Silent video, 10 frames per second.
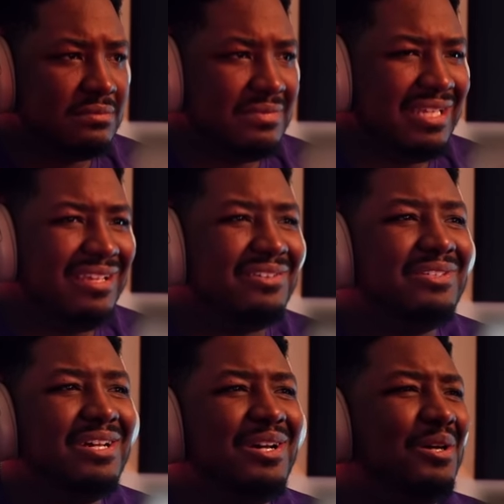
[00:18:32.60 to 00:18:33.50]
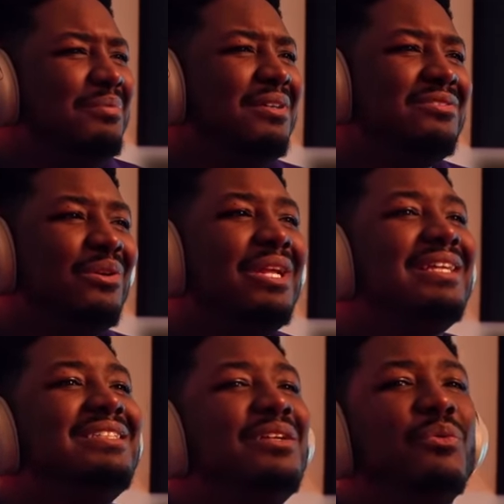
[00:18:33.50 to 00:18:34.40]
Hell no, bro. Throw that
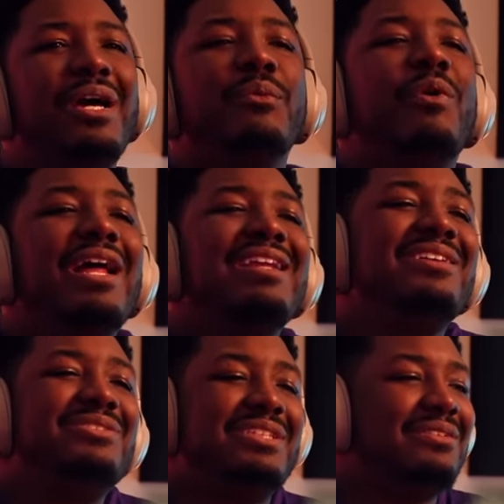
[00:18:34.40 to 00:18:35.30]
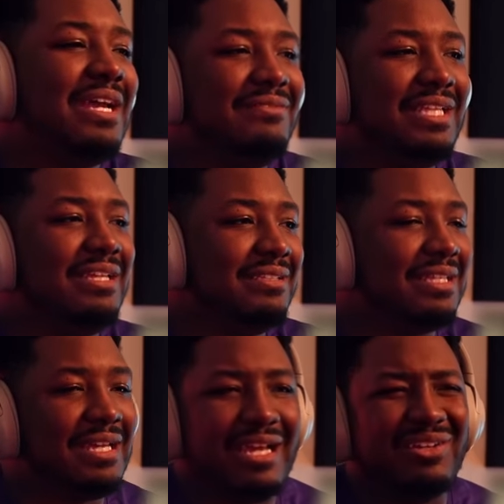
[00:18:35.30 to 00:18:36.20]
shit away. Why do you still have that in
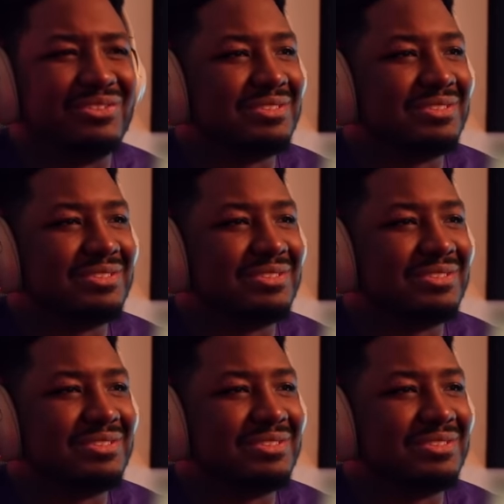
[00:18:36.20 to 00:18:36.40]
the house?